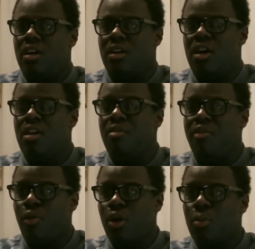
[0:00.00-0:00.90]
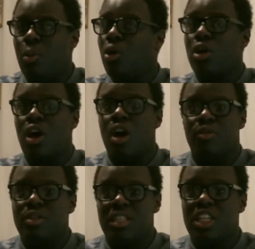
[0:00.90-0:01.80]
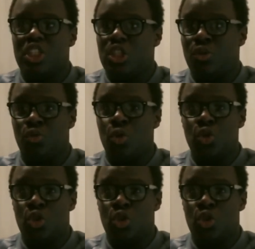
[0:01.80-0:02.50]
unavoidable confrontation of those